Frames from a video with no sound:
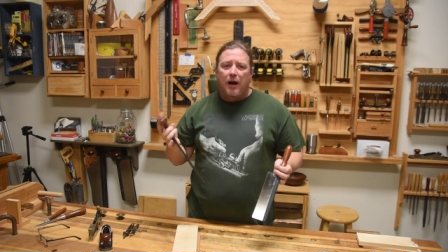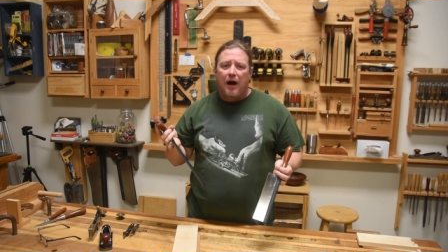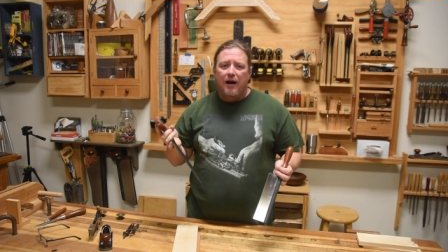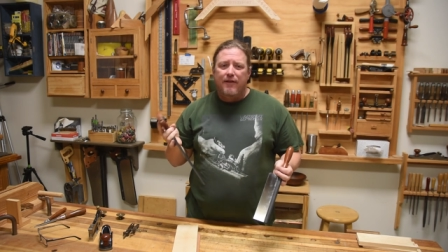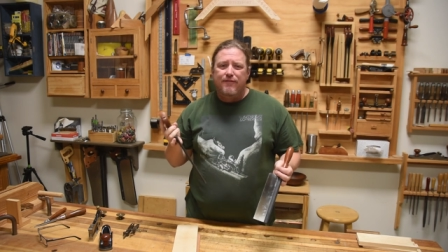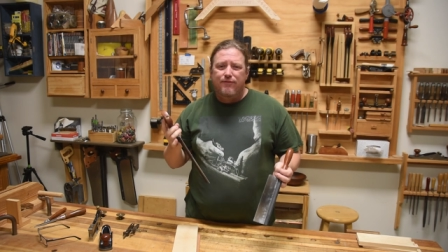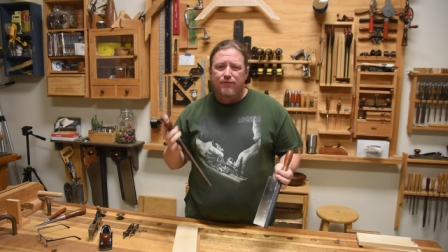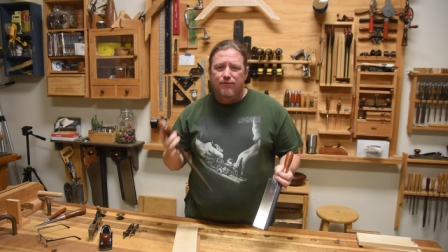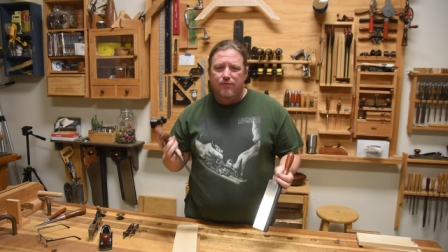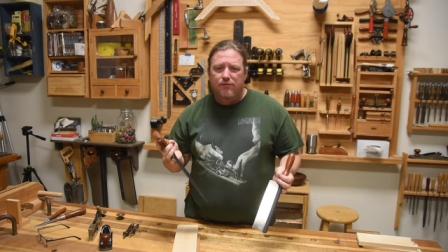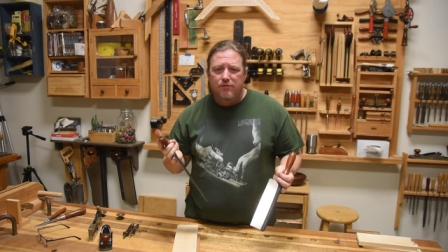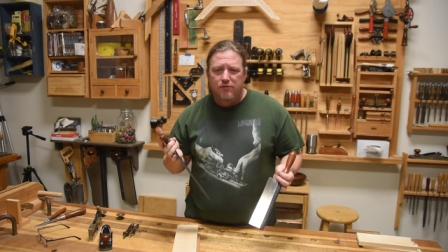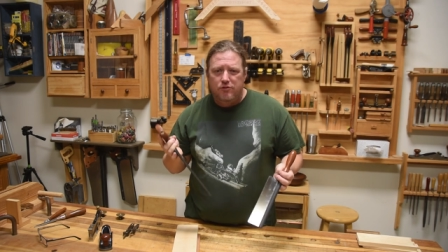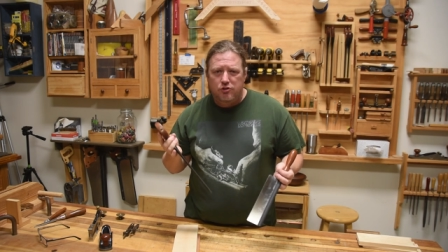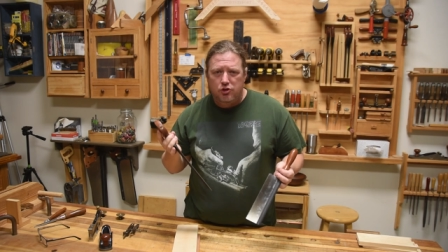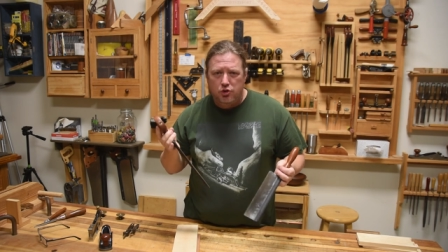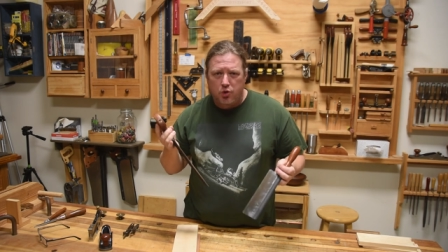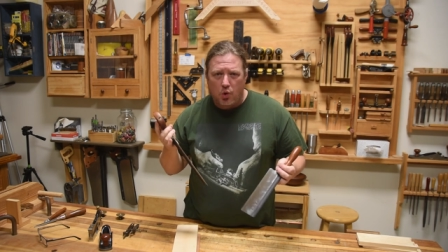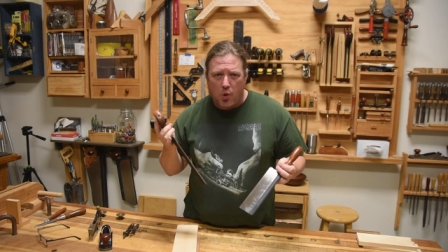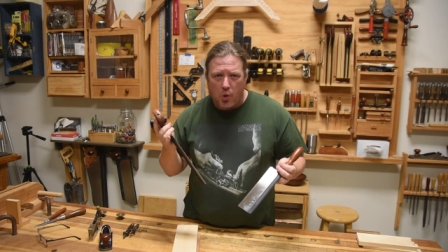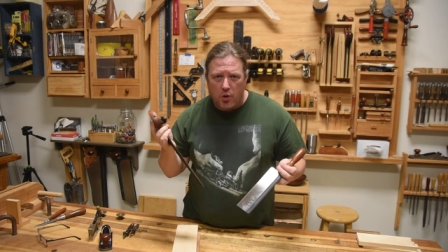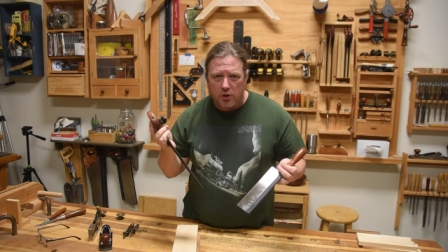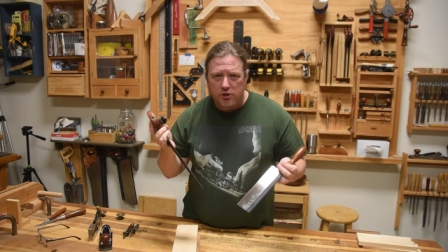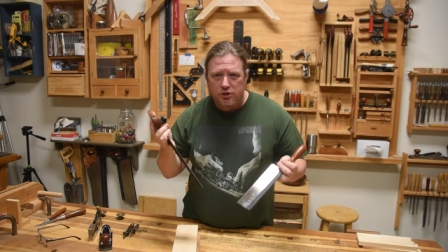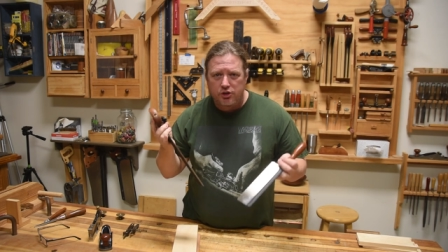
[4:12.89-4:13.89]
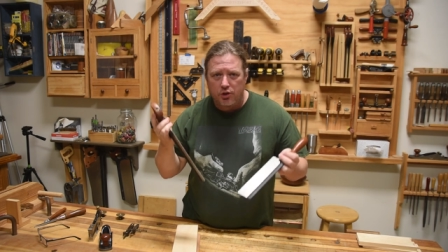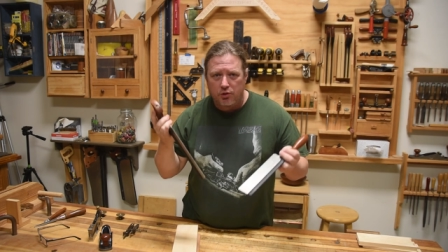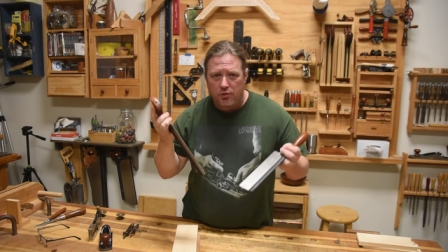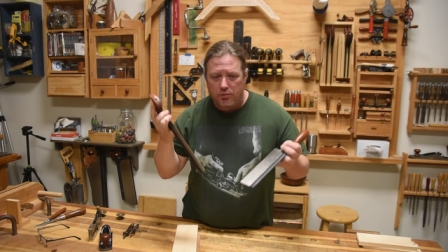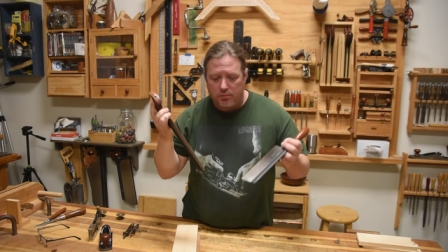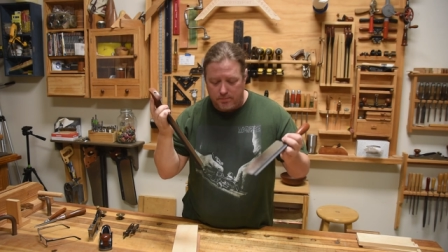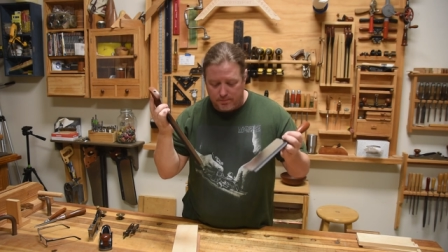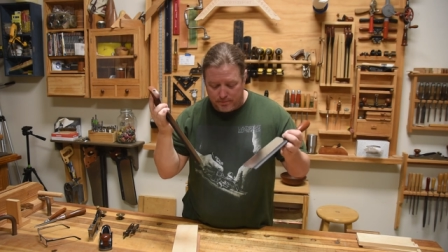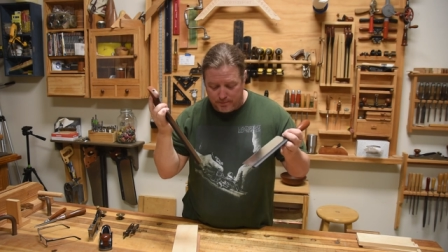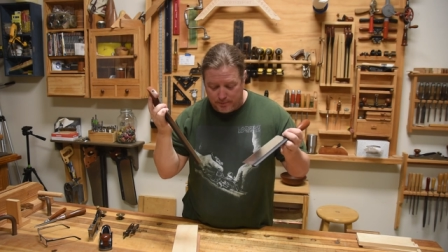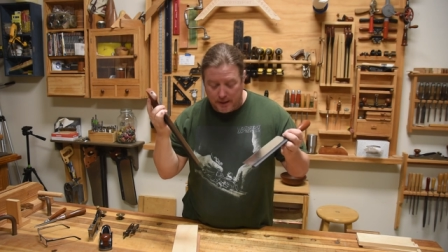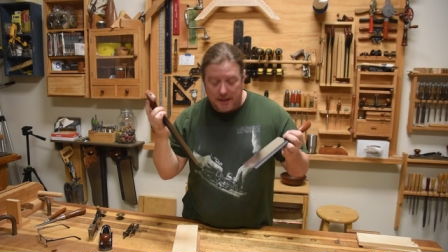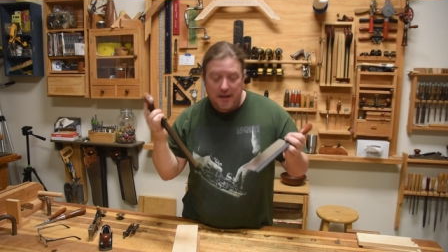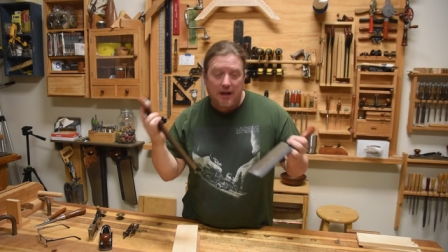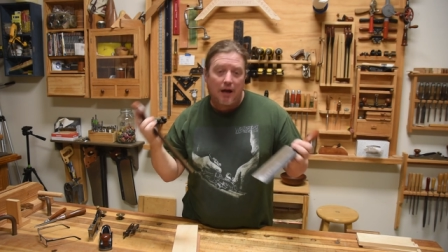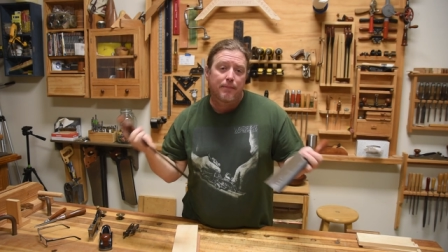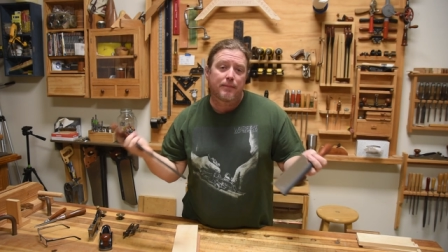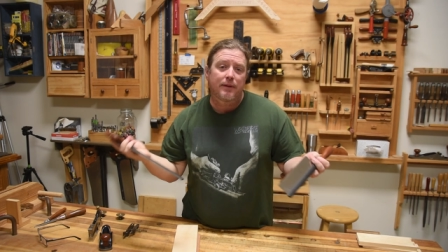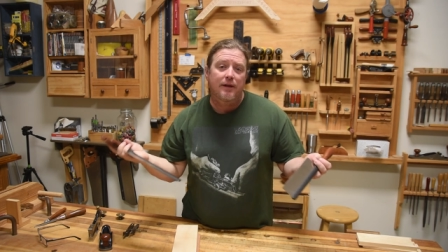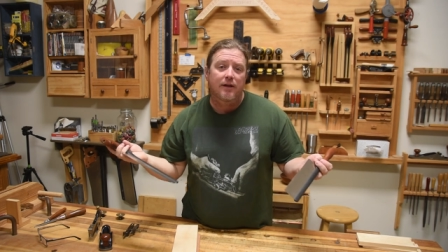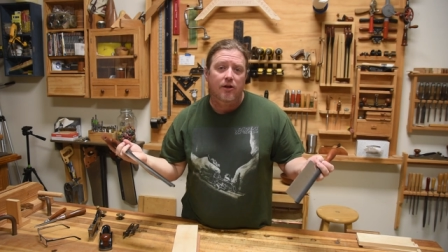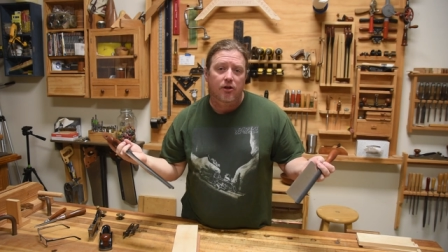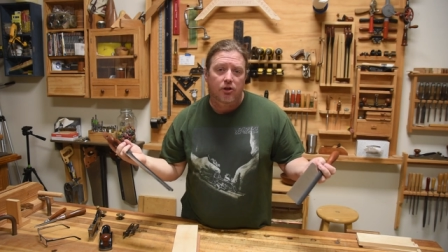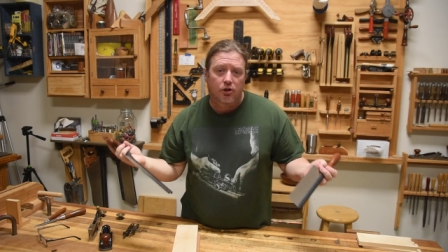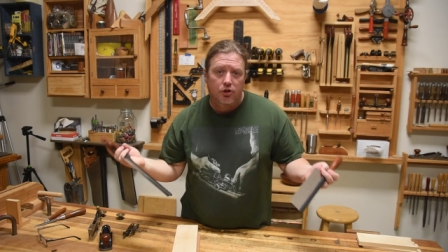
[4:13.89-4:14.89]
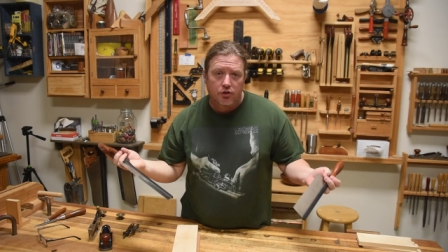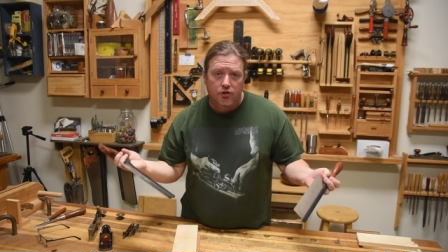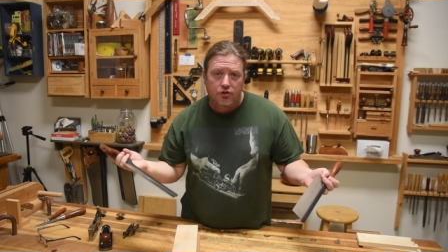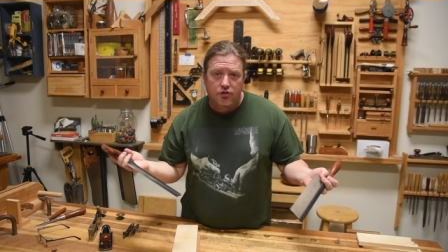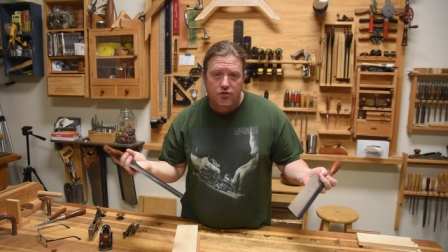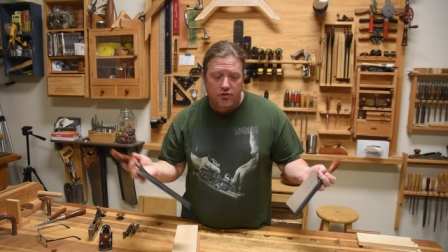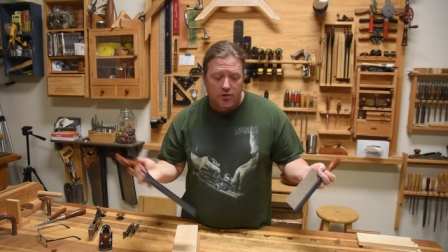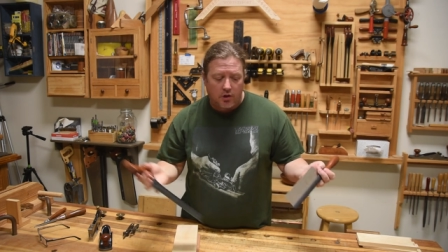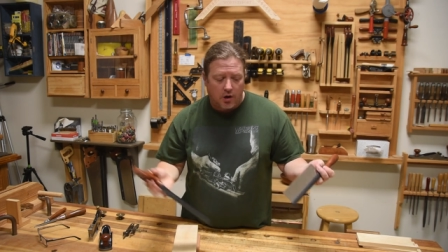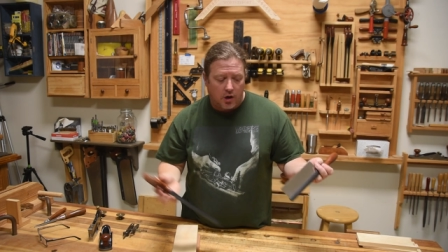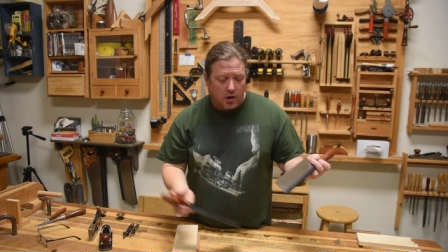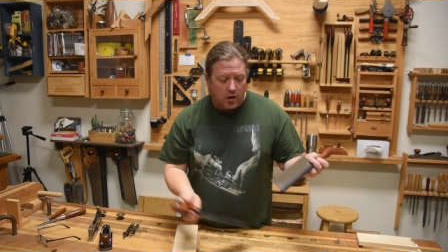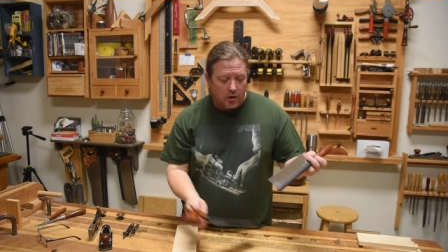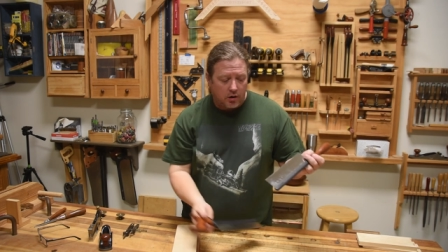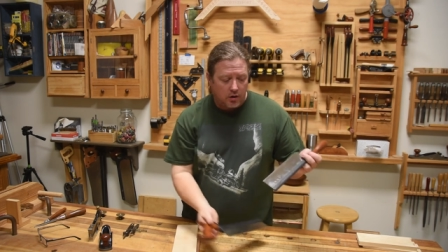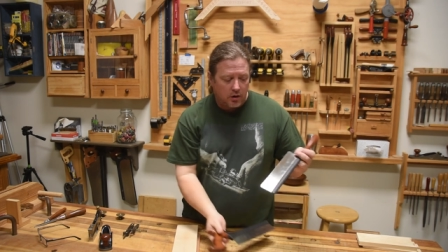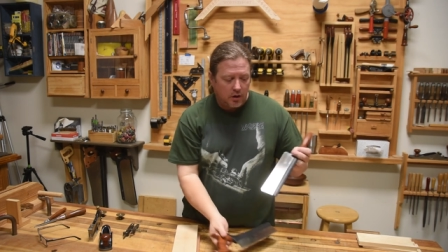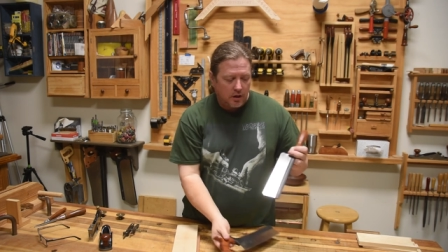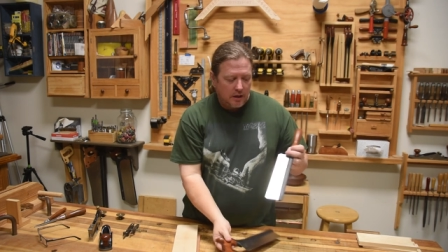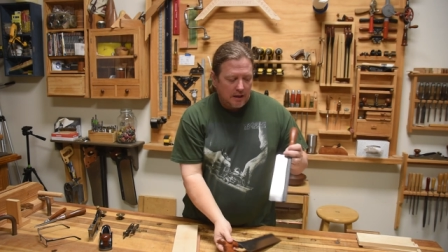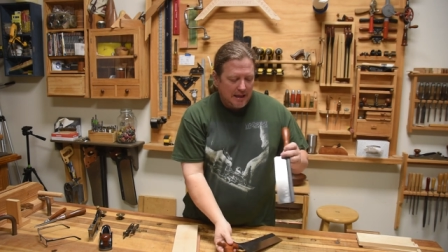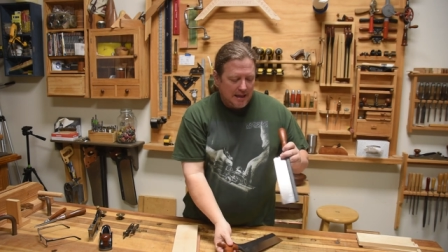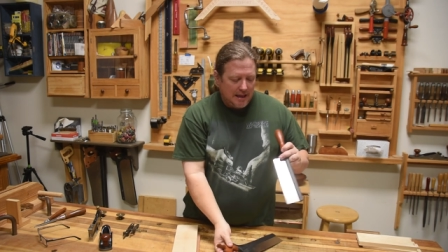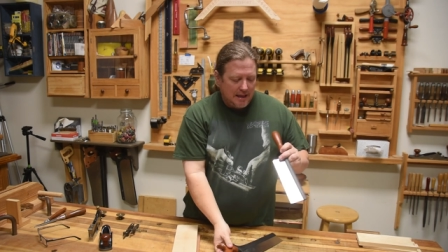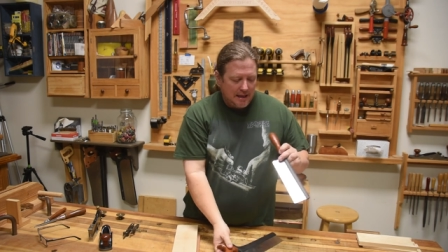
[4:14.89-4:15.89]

block towards you becoming a good sawer,